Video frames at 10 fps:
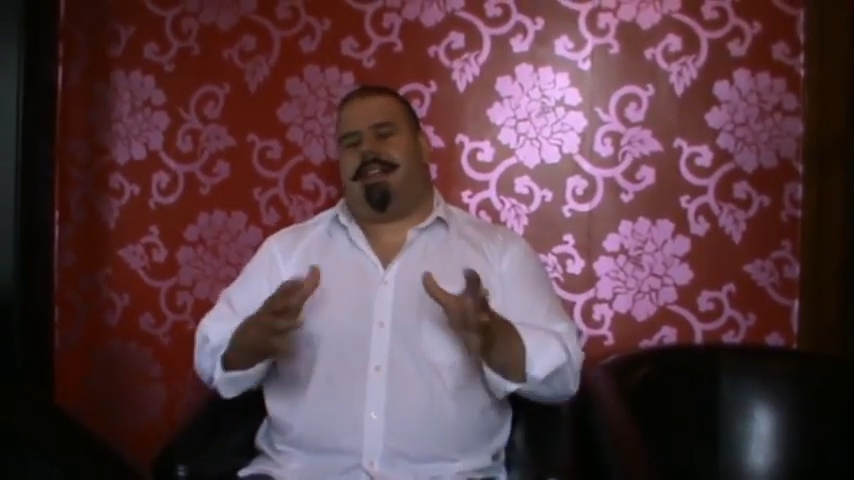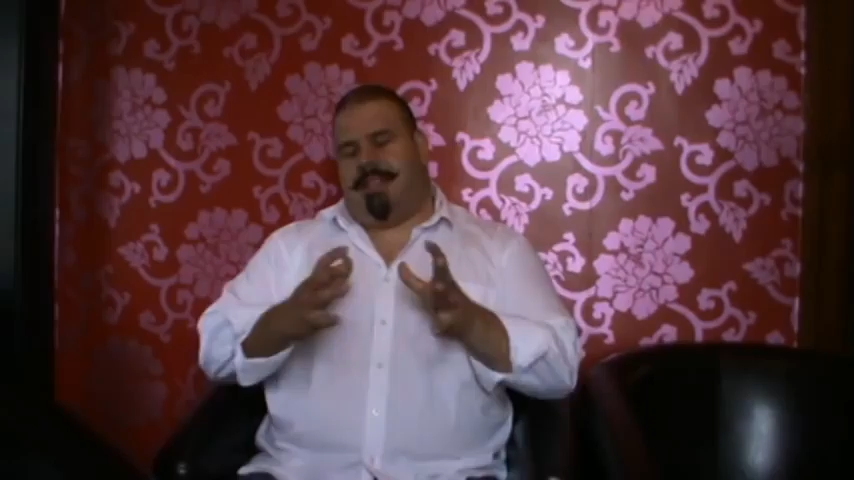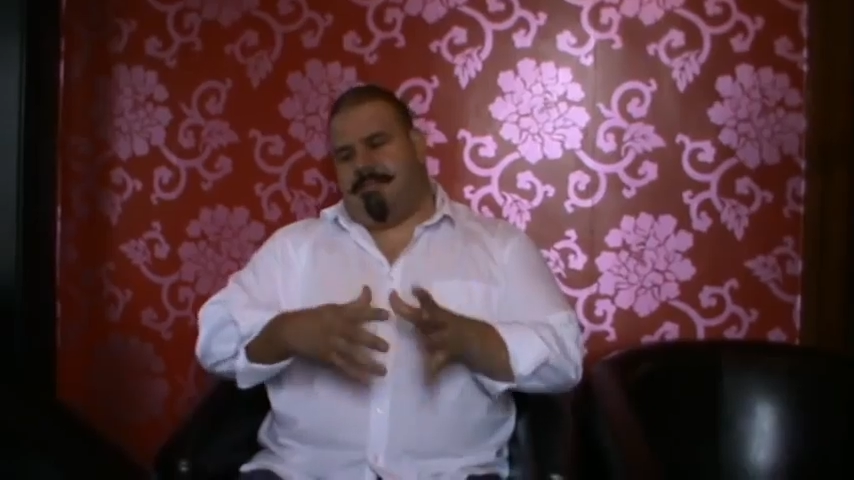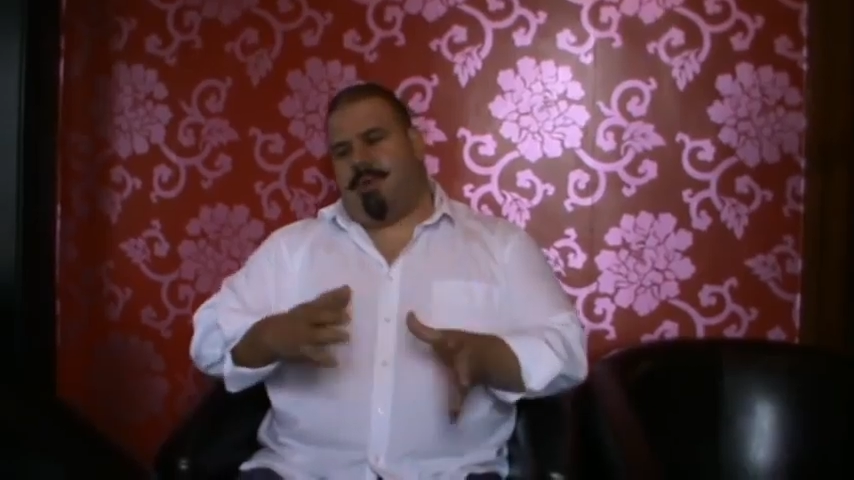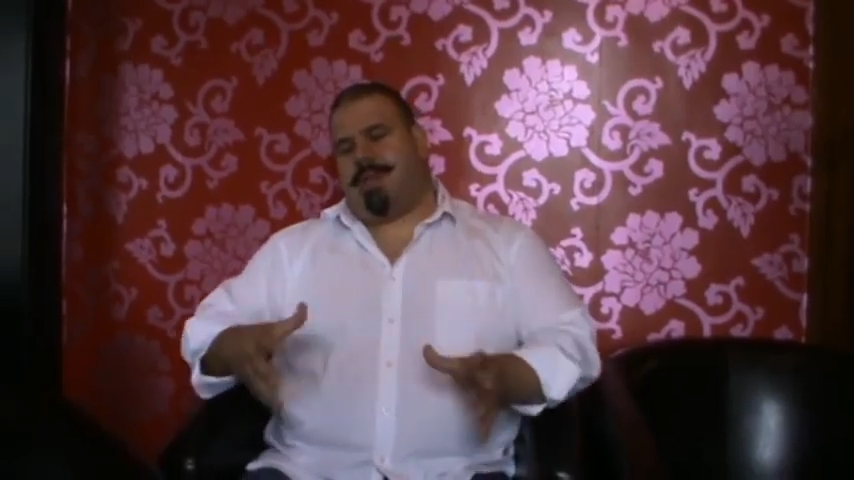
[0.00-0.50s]

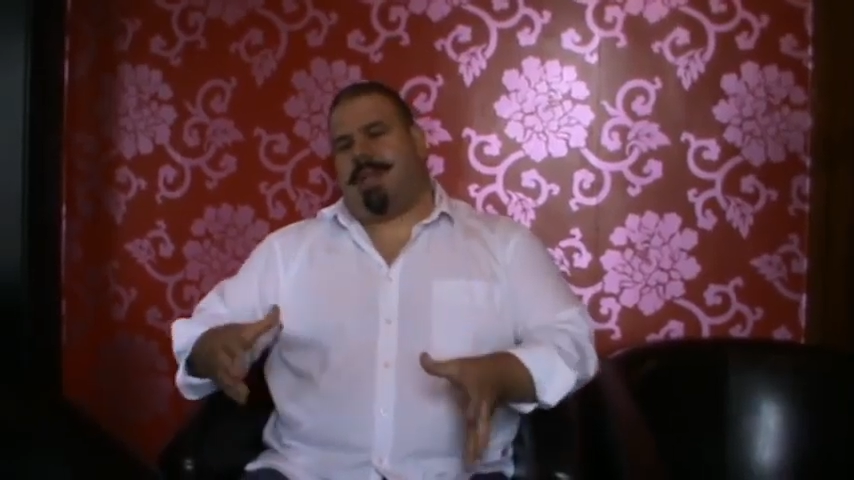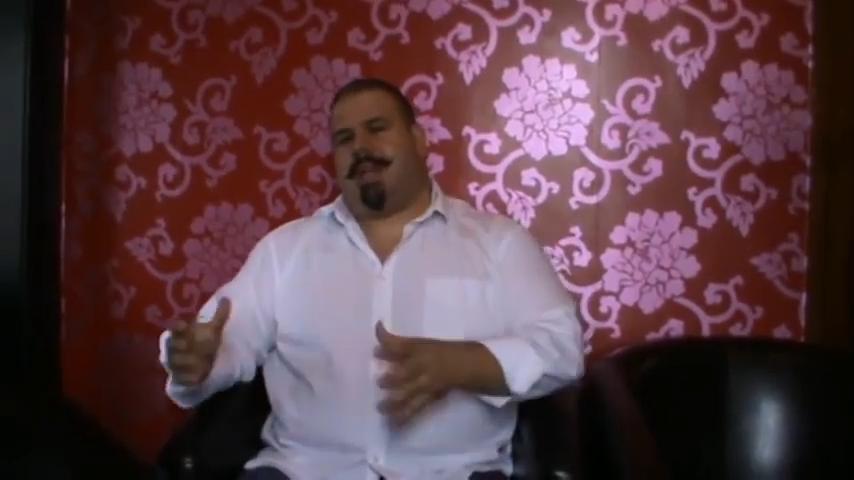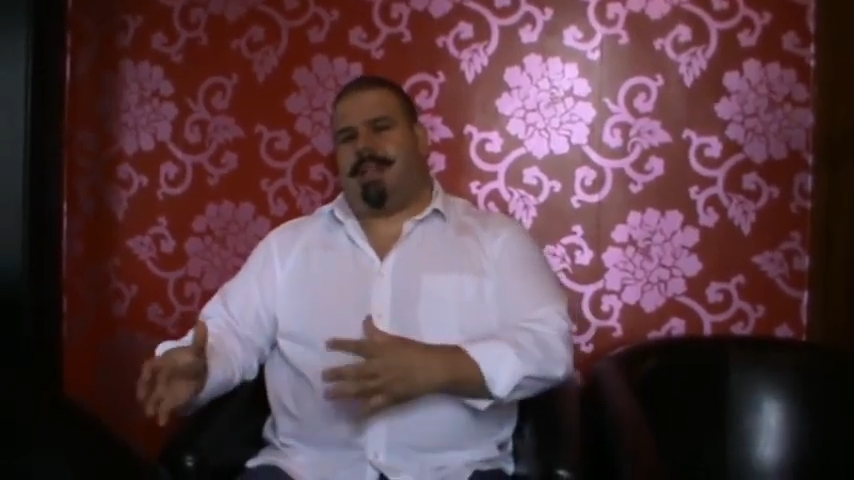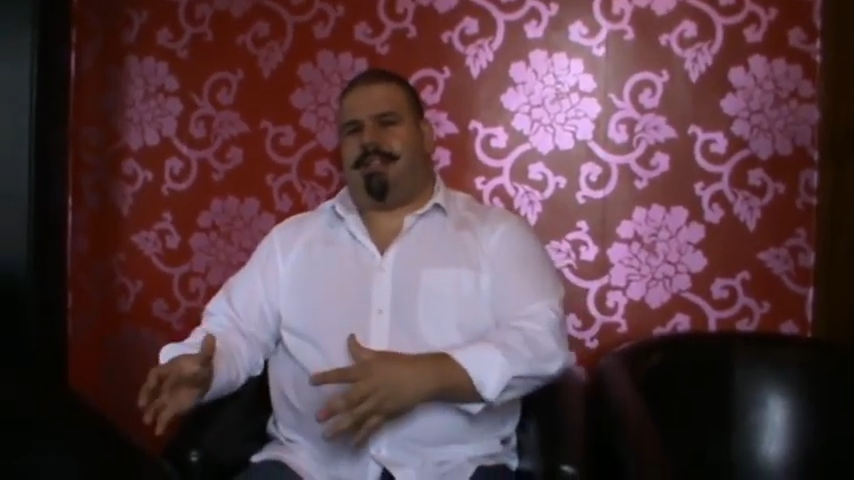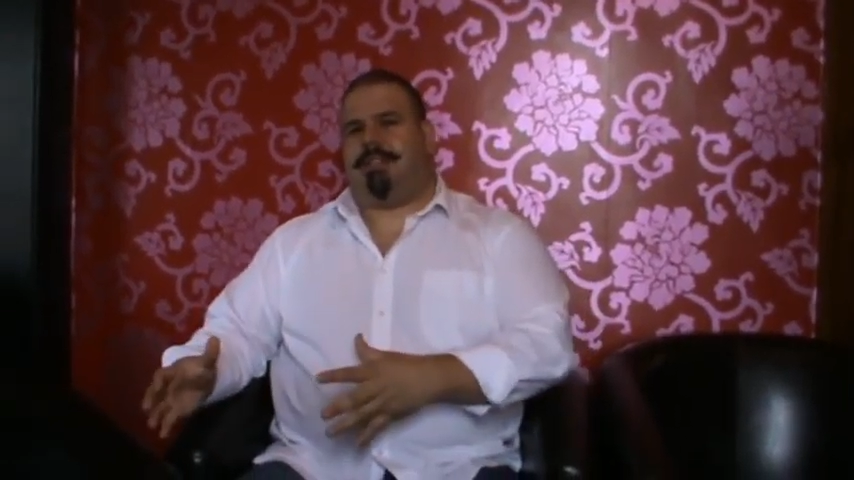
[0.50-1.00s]
and the more you
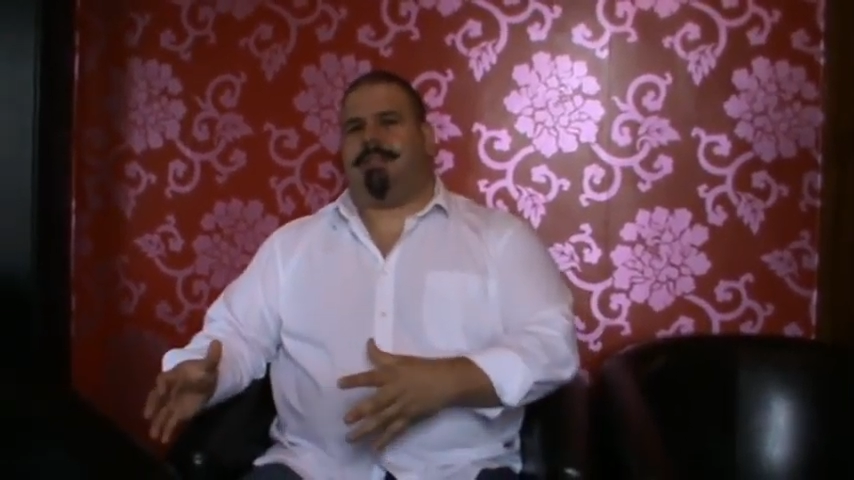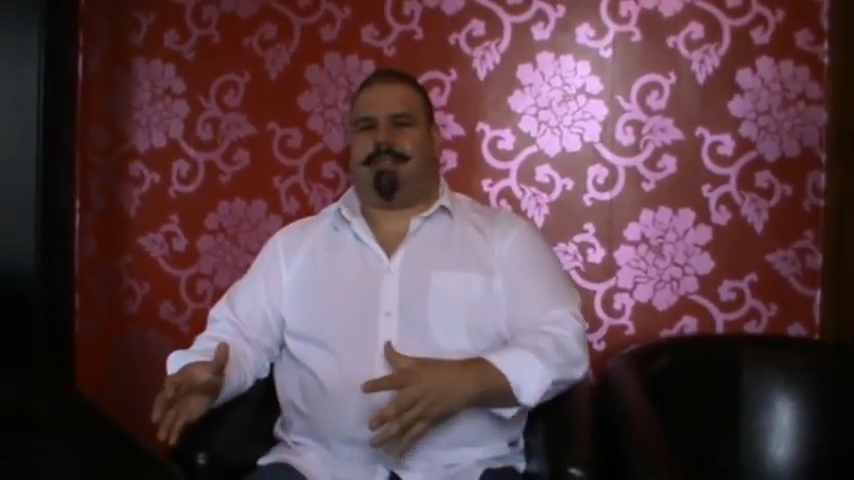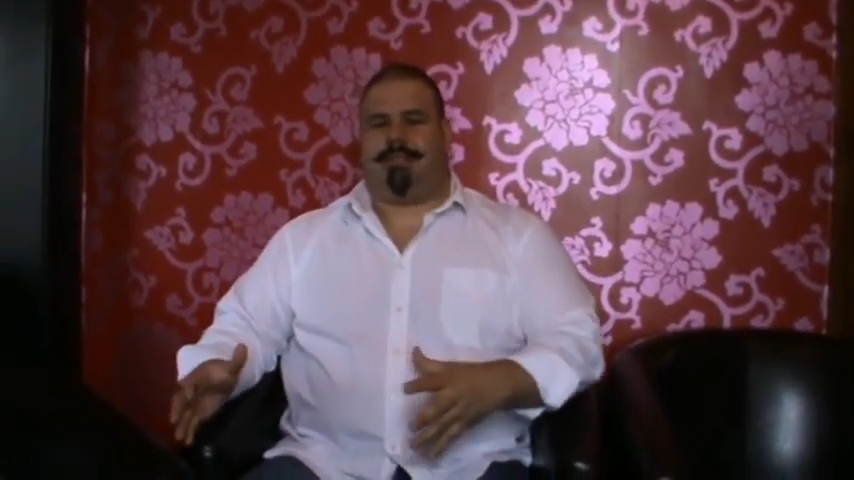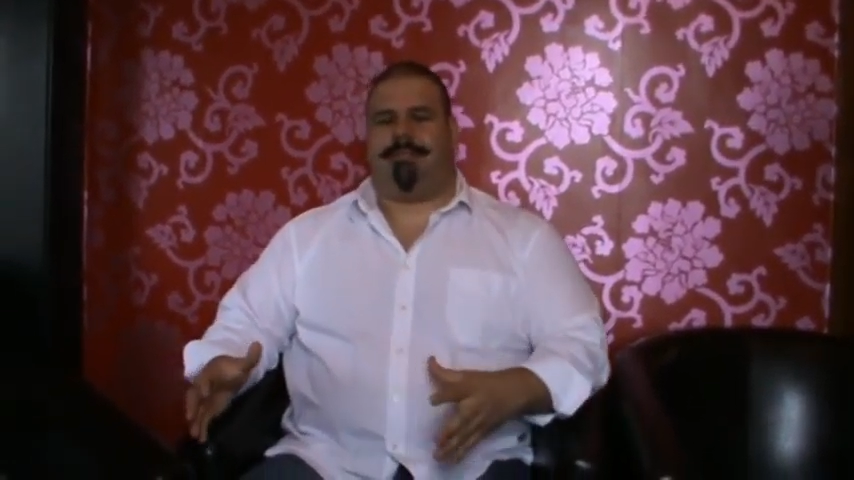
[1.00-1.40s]
get into it,